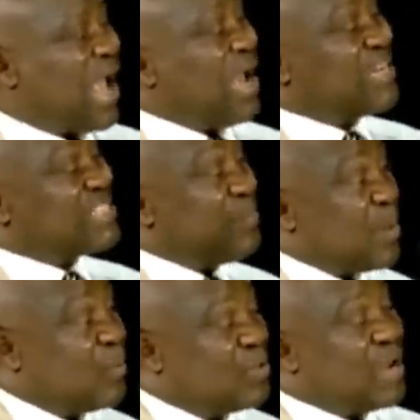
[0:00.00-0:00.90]
are the same
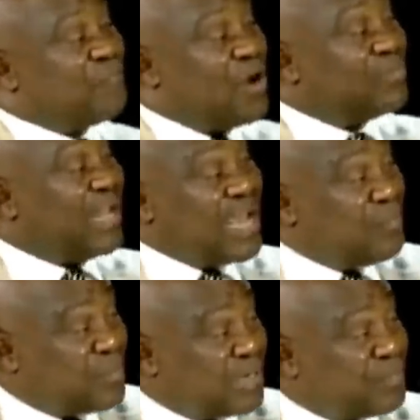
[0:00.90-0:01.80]
people that formed the
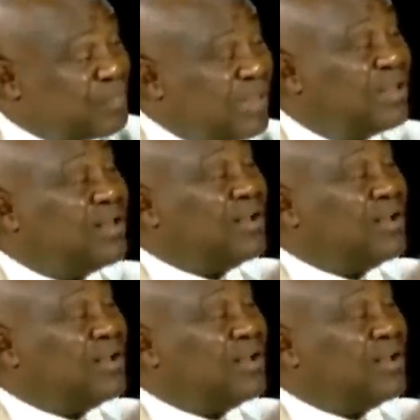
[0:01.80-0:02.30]
MPDP